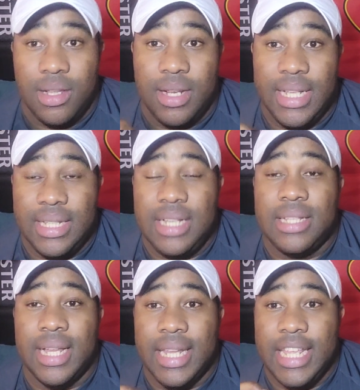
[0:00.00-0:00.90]
This
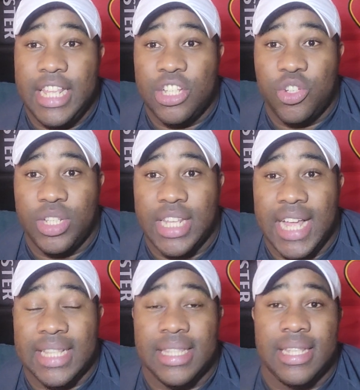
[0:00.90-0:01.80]
is an issue
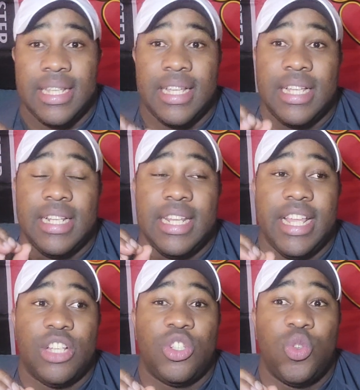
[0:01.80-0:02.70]
that
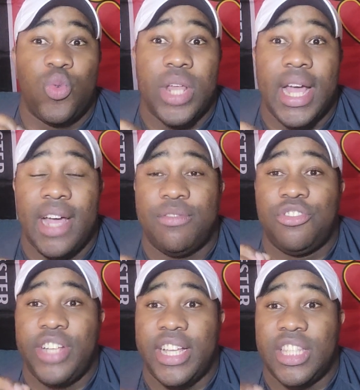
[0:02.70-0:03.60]
they should have
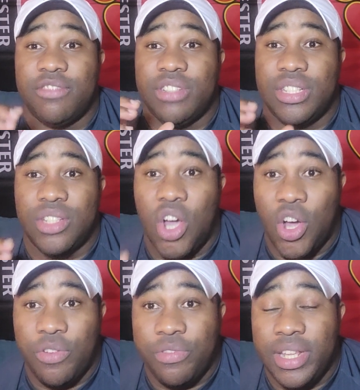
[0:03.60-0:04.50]
tried to
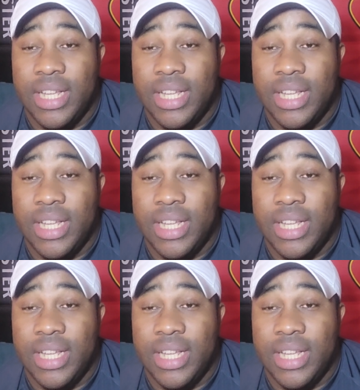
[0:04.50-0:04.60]
resolve.